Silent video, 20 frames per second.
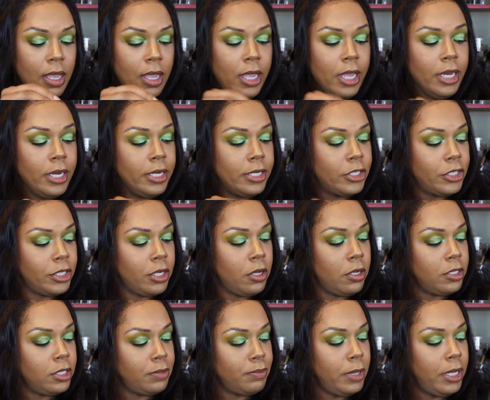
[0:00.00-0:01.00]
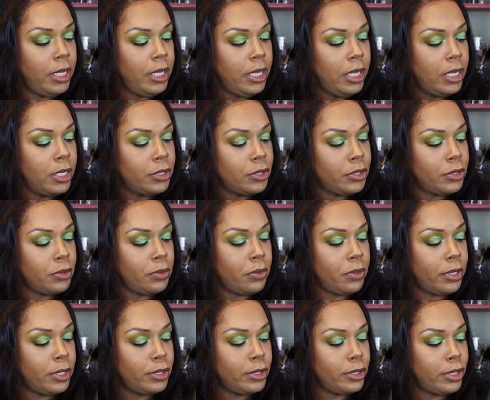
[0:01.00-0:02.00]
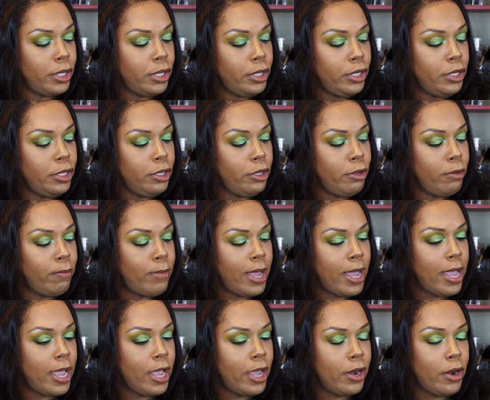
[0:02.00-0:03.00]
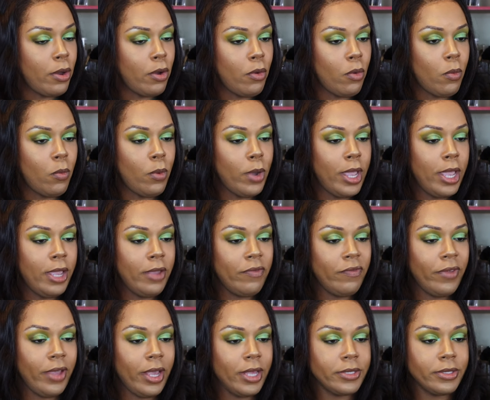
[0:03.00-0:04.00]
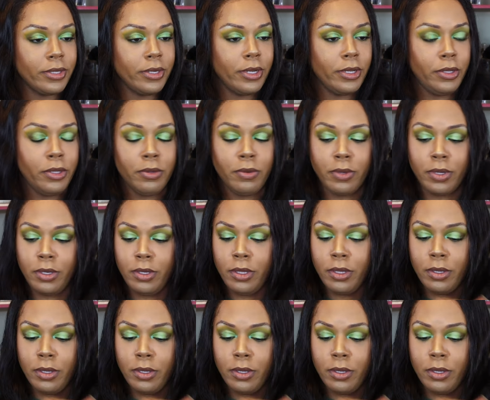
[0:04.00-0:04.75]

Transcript: it shows me, Torrence, you banned way faster than you can